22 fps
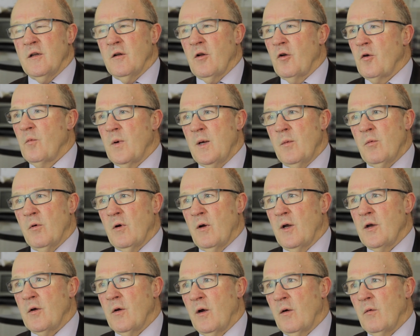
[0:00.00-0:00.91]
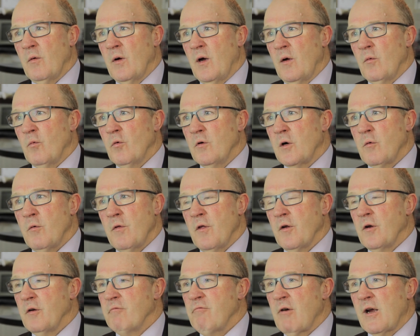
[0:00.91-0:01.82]
a lot of people I work with
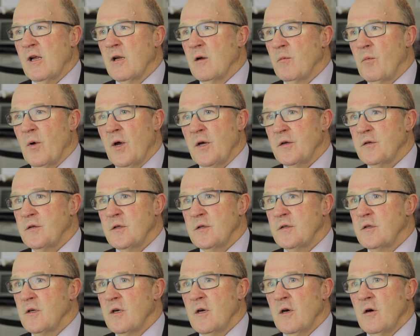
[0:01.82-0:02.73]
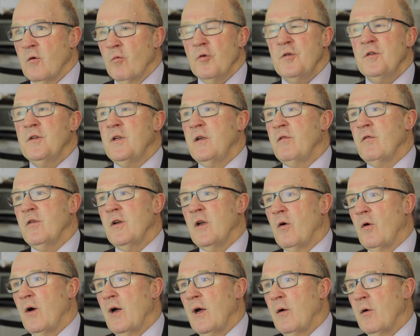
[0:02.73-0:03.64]
on a regular basis wouldn't even
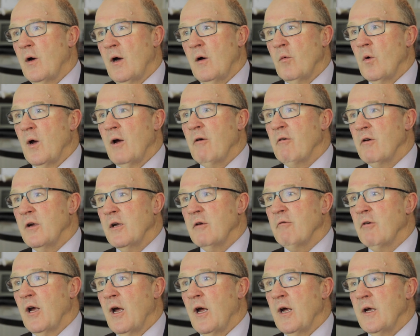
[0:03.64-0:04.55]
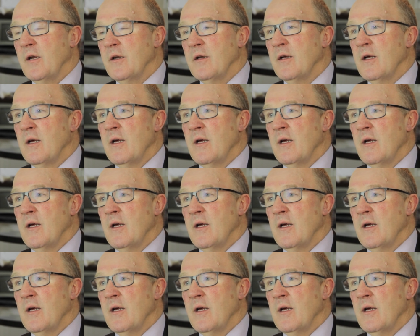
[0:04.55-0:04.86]
know I wear a hearing aid.